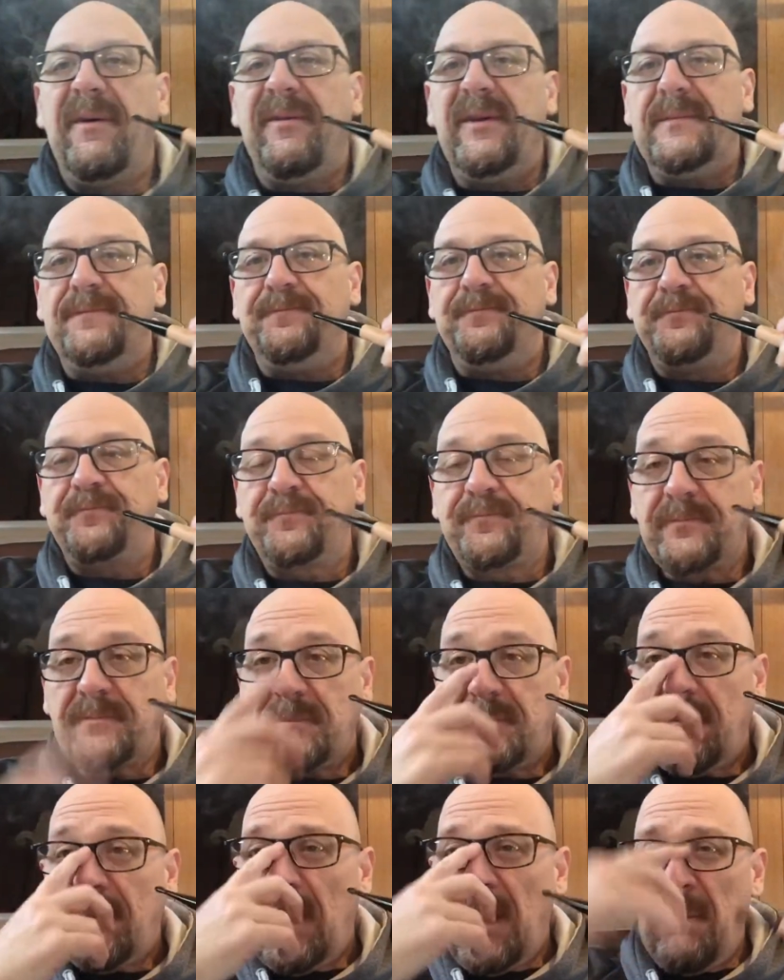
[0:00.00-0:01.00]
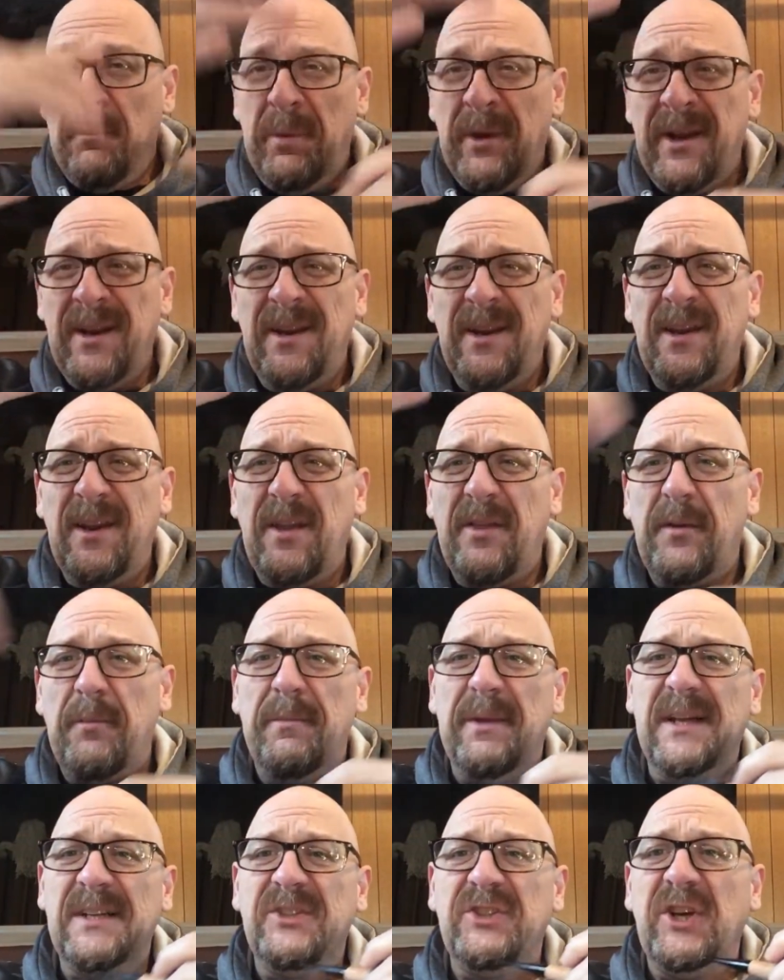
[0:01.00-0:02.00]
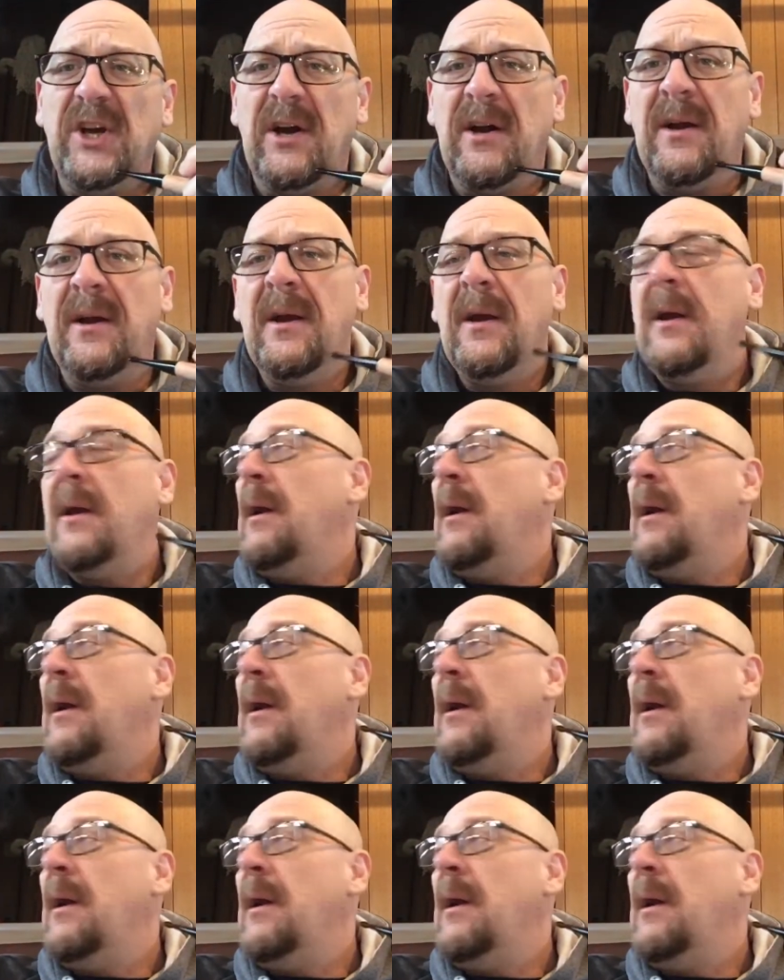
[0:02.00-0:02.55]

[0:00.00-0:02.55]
of it, put it in another big jar,